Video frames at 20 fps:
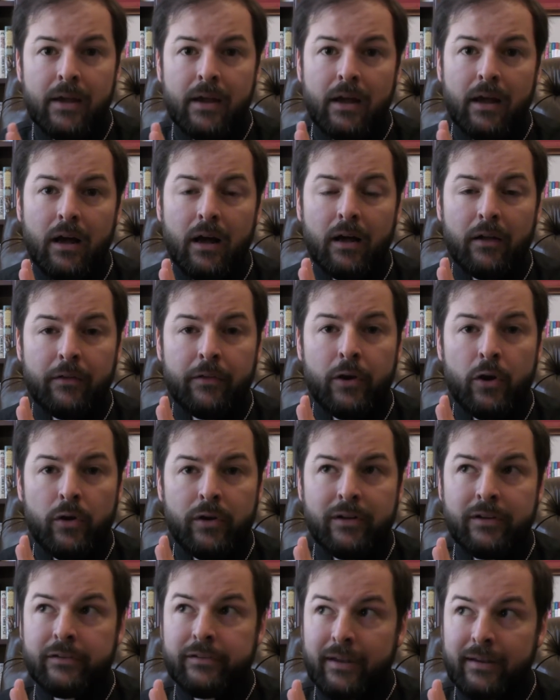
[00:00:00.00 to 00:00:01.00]
There
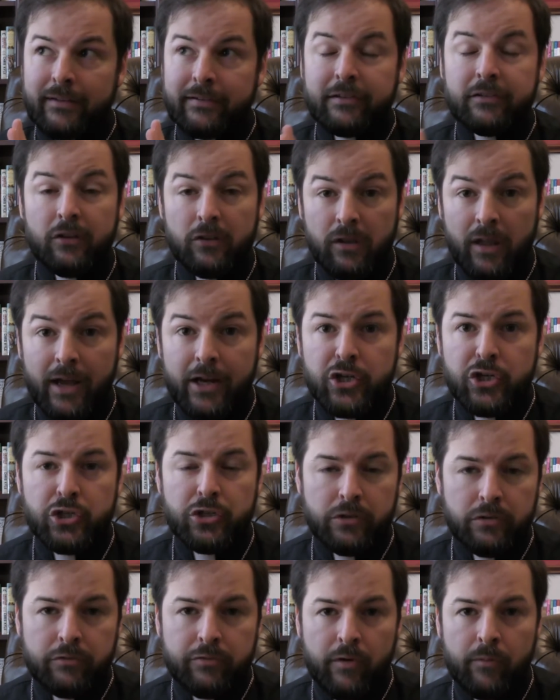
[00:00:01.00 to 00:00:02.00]
is a
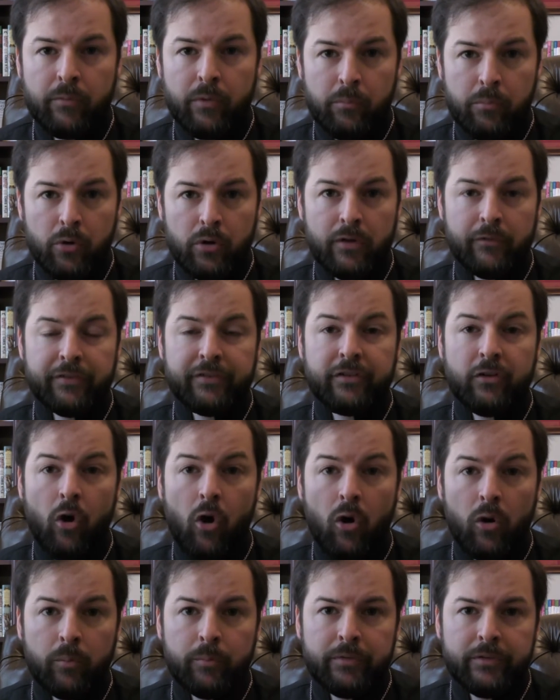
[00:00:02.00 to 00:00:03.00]
selection from the Book of
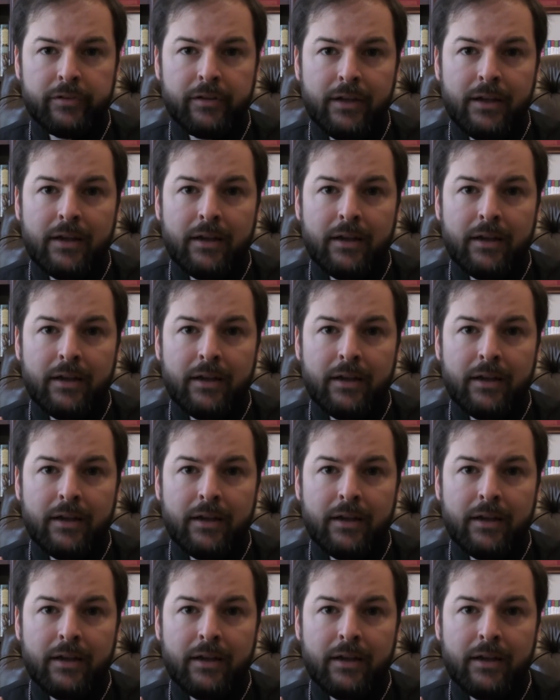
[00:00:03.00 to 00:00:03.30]
Psalms